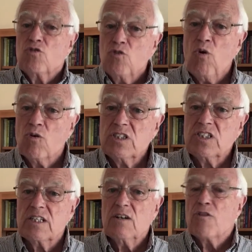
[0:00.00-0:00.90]

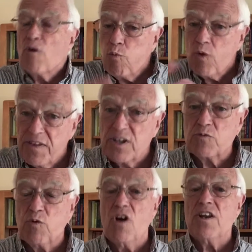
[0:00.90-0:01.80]
gaunt, or the
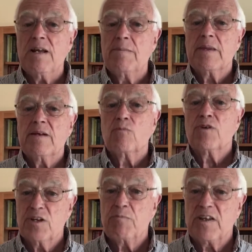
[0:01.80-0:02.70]
withered one,
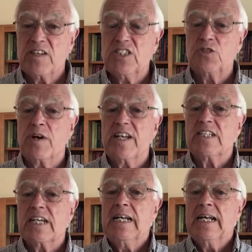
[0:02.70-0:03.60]
withered by the east
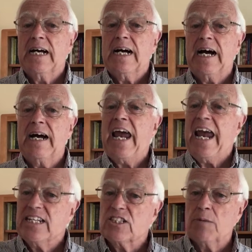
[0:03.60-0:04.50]
wind,
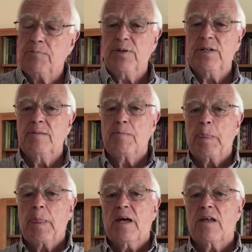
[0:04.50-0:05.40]
ate up
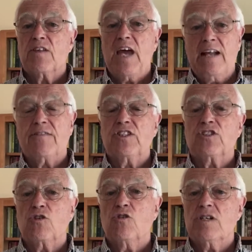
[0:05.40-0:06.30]
the healthy
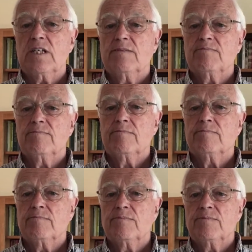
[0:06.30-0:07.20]
stalk.
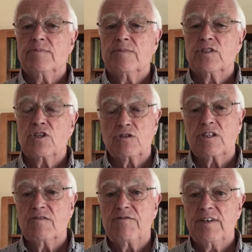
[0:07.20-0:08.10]

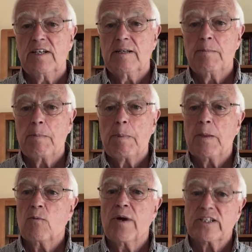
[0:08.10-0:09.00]
Joseph
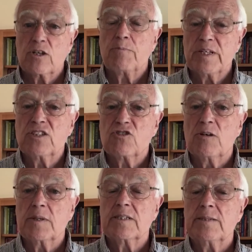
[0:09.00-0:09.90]
wakes up and he's
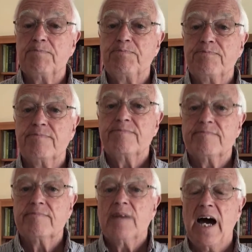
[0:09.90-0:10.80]
troubled.
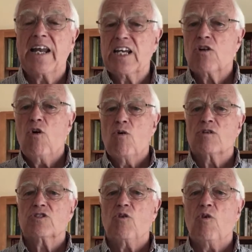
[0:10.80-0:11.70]
And he
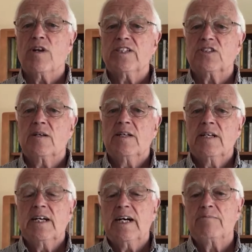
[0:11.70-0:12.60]
calls all his
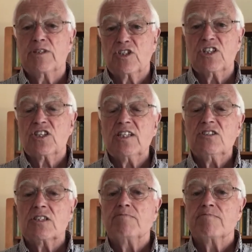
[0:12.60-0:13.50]

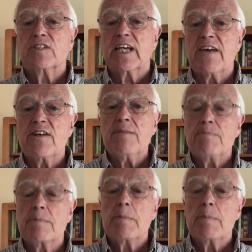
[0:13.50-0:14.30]
magicians together,